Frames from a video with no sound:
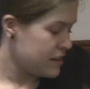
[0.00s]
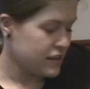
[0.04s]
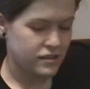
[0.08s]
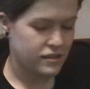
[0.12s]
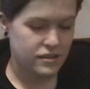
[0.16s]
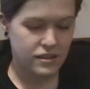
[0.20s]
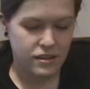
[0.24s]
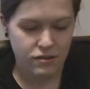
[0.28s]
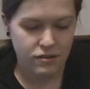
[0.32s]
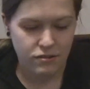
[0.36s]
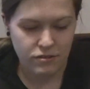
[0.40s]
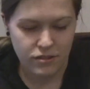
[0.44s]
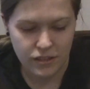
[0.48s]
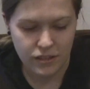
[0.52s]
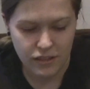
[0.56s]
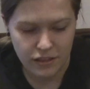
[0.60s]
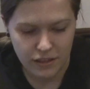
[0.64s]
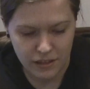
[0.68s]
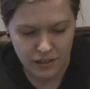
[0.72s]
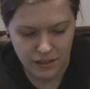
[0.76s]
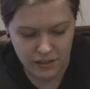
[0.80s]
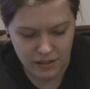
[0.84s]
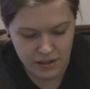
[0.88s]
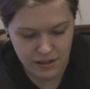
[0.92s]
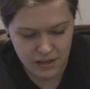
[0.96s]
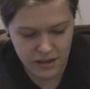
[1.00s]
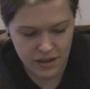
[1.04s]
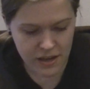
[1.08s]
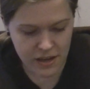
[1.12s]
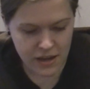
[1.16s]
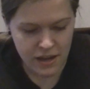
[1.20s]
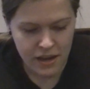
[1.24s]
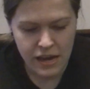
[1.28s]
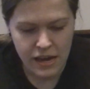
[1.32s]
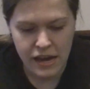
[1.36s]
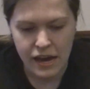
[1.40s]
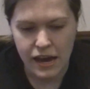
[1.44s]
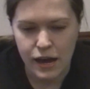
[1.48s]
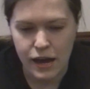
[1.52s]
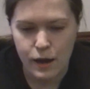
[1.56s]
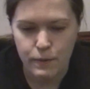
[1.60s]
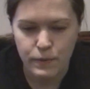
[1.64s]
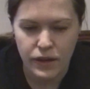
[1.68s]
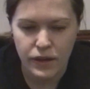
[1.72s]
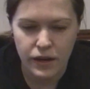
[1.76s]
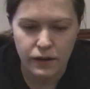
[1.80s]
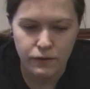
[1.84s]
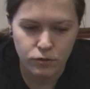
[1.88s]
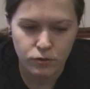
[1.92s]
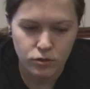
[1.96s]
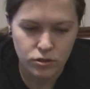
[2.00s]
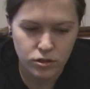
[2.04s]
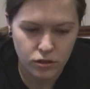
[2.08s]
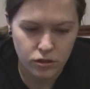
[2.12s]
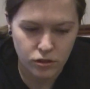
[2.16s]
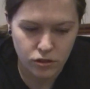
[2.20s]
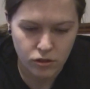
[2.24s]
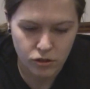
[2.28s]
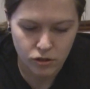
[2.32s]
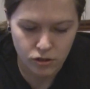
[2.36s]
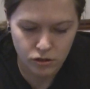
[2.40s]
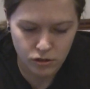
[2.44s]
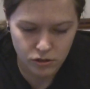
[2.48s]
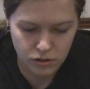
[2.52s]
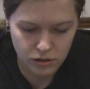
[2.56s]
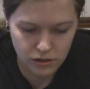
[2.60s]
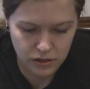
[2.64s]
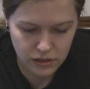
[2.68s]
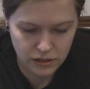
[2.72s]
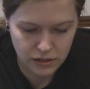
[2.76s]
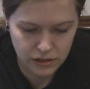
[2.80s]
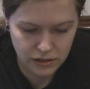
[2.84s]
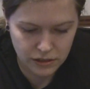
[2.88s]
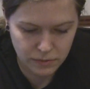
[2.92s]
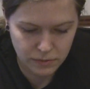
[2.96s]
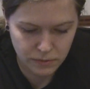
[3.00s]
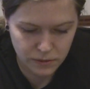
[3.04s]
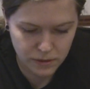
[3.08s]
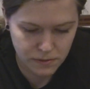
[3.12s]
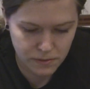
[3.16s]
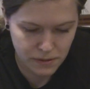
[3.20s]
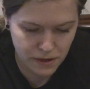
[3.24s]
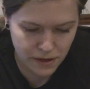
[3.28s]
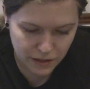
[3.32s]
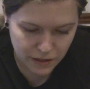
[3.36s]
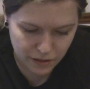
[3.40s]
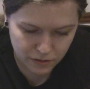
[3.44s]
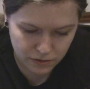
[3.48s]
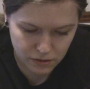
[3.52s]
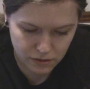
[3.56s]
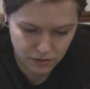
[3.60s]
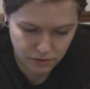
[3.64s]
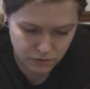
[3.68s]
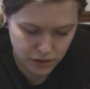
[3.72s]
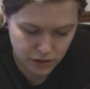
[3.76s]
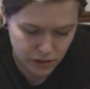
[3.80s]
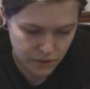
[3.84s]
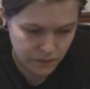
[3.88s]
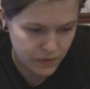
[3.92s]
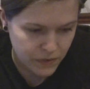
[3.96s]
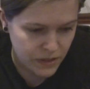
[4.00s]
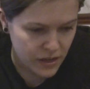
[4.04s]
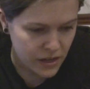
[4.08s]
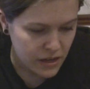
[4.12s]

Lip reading: DLC thing. Then I've also got, this is supposed to be a lithograph, right?